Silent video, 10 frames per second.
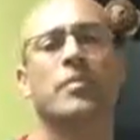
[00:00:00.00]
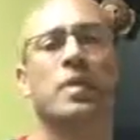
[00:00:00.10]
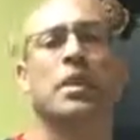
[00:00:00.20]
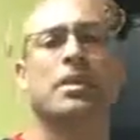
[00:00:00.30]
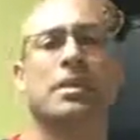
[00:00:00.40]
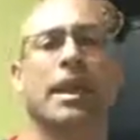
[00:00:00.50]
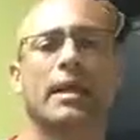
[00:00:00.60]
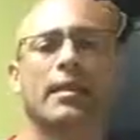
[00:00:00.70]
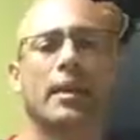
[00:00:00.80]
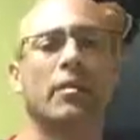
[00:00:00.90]
So the
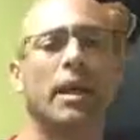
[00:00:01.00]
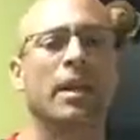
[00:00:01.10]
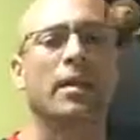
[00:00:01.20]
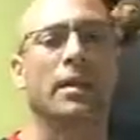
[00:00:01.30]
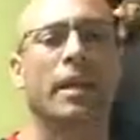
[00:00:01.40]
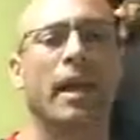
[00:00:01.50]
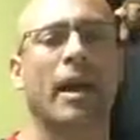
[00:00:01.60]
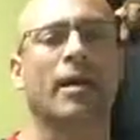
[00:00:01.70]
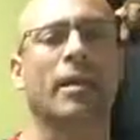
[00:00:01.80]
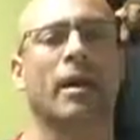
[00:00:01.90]
second thing we need to look
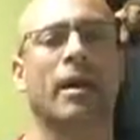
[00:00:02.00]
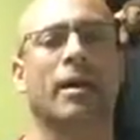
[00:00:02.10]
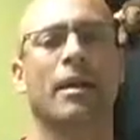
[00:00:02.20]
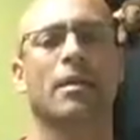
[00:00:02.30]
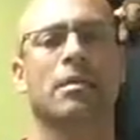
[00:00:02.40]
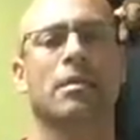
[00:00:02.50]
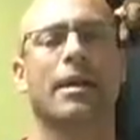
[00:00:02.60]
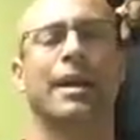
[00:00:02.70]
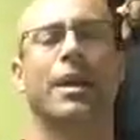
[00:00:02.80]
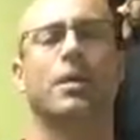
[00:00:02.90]
at then is
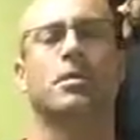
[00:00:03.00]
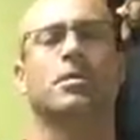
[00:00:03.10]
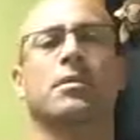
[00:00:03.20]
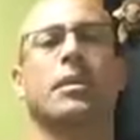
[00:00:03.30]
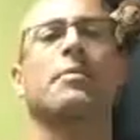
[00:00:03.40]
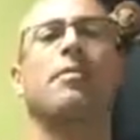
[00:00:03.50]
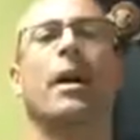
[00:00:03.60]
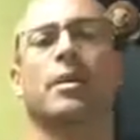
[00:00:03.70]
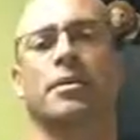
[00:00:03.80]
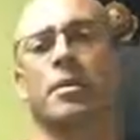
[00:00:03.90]
looking at our sleep
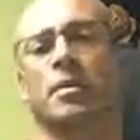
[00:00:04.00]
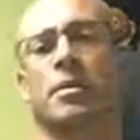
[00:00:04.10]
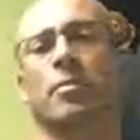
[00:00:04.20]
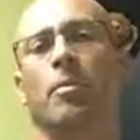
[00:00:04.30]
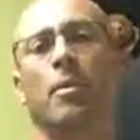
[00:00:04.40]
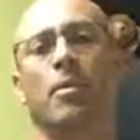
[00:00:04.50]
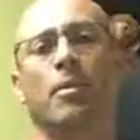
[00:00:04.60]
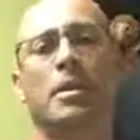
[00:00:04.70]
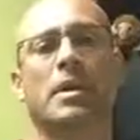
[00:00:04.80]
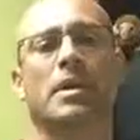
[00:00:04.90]
posture and support.
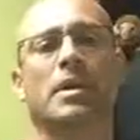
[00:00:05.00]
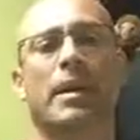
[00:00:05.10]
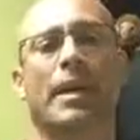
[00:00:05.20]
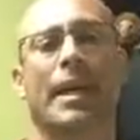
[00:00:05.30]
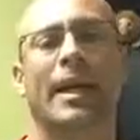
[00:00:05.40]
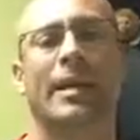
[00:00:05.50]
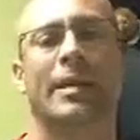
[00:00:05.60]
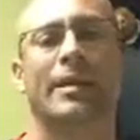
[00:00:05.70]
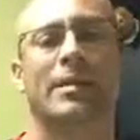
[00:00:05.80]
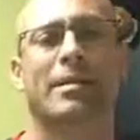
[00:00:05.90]
When we start talking,
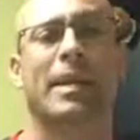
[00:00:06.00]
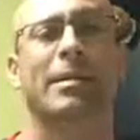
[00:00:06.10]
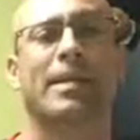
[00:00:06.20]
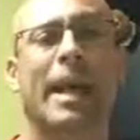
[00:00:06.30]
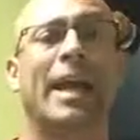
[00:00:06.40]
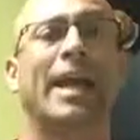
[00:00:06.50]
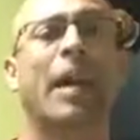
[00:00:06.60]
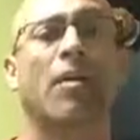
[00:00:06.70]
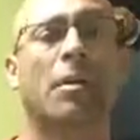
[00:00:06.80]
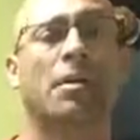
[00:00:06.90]
6 to 8
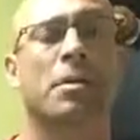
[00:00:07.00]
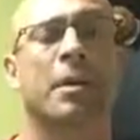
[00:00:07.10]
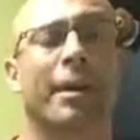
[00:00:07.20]
hours,